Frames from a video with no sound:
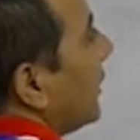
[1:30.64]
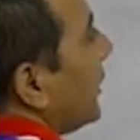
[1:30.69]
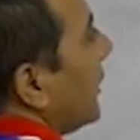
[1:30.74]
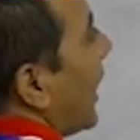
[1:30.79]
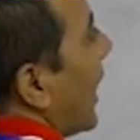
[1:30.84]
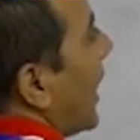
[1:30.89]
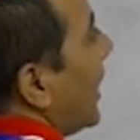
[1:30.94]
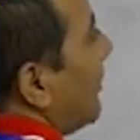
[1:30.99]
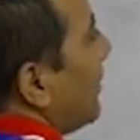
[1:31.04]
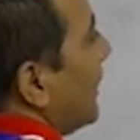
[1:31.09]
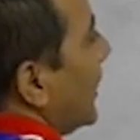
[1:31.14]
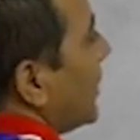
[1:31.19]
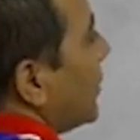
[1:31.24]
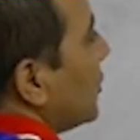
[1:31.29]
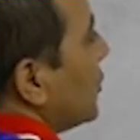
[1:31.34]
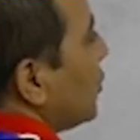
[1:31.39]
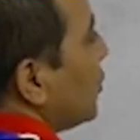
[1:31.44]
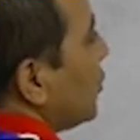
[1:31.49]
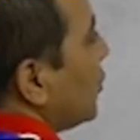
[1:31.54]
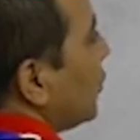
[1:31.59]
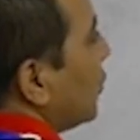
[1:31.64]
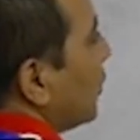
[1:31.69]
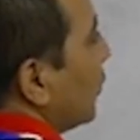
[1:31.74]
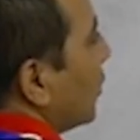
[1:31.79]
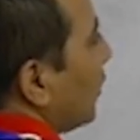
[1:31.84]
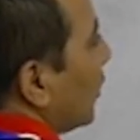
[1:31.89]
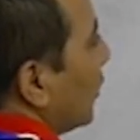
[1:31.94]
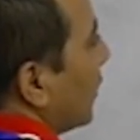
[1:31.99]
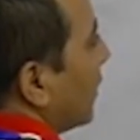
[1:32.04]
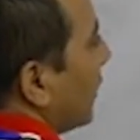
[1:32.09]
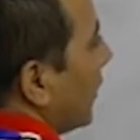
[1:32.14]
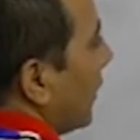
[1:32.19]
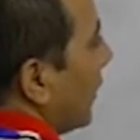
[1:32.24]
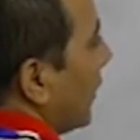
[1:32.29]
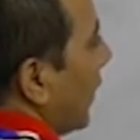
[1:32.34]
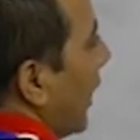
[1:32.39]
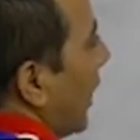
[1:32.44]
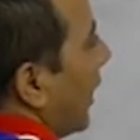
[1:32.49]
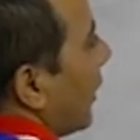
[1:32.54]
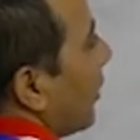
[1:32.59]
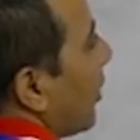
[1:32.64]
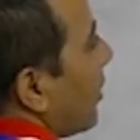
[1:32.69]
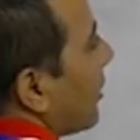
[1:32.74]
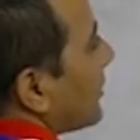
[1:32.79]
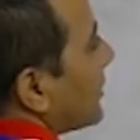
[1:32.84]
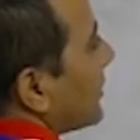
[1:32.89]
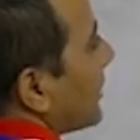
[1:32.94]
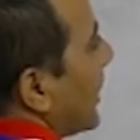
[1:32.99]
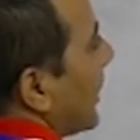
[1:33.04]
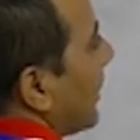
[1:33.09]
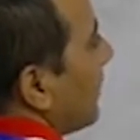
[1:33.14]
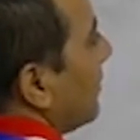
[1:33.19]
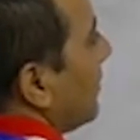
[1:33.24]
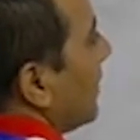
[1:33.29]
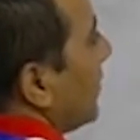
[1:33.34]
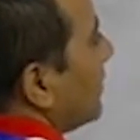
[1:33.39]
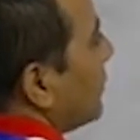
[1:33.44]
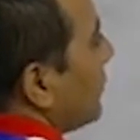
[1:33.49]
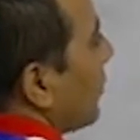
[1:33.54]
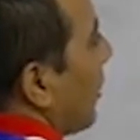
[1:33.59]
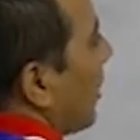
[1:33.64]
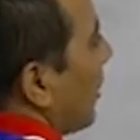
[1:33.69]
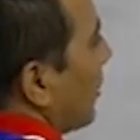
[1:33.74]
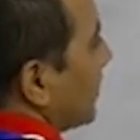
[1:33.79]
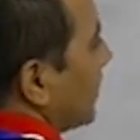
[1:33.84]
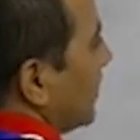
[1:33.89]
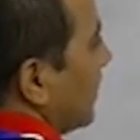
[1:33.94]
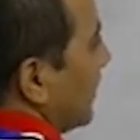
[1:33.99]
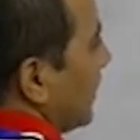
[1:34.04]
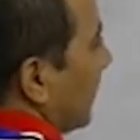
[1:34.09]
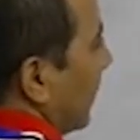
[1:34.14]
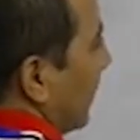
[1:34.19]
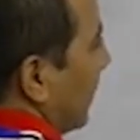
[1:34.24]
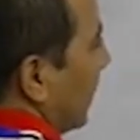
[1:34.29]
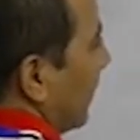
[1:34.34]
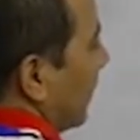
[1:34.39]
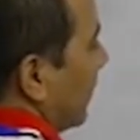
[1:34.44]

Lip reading: di means two and oxide means oxygen.